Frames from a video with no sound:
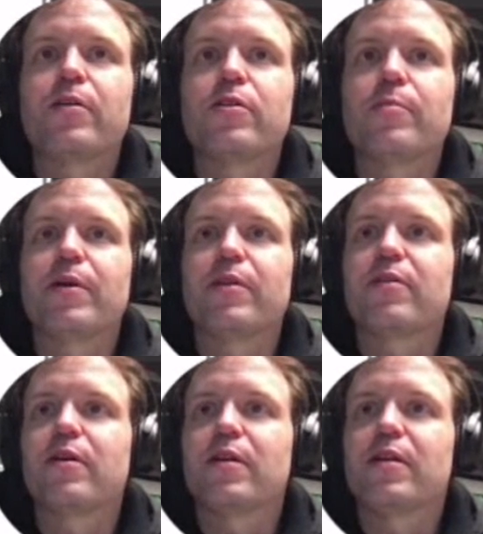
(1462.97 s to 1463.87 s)
But
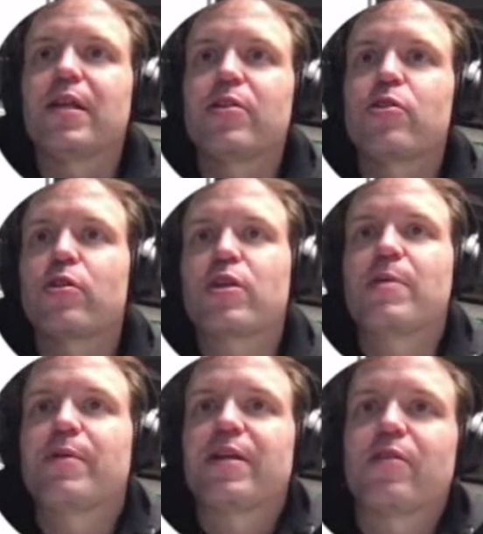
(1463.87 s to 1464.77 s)
let's just
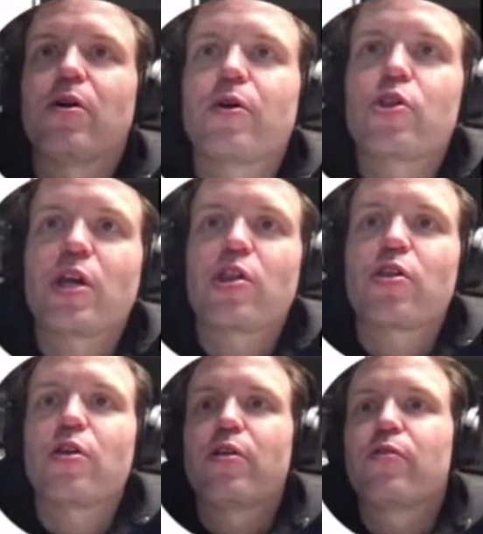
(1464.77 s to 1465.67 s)
keep it at August 6th
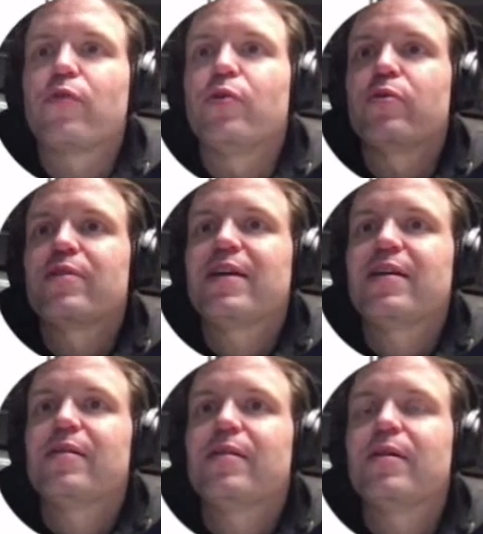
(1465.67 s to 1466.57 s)
through 10.